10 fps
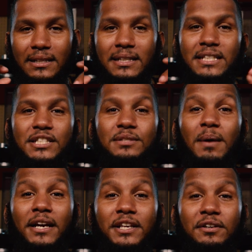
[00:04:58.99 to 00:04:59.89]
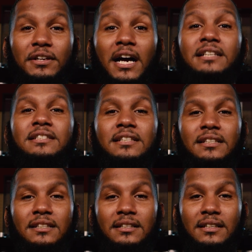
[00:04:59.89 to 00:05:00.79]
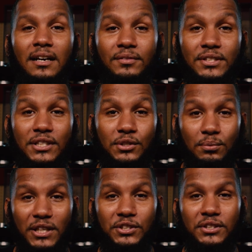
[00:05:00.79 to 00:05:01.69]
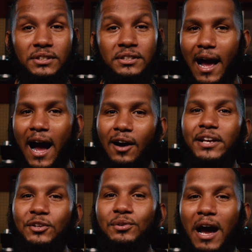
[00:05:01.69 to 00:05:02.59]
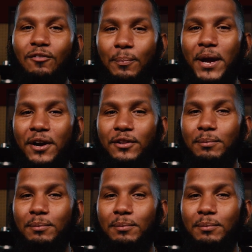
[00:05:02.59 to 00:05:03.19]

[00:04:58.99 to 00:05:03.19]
this is my curiosity of the situation. How can you not repair the